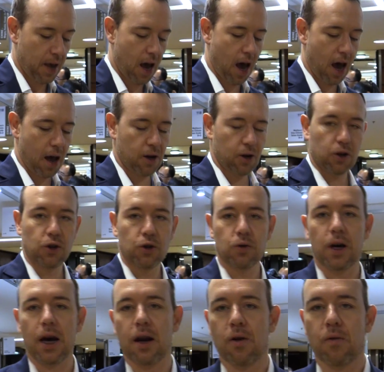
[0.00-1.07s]
and you
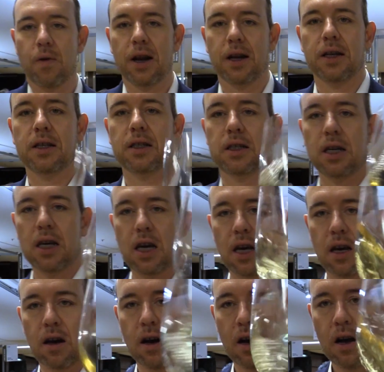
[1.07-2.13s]
can already see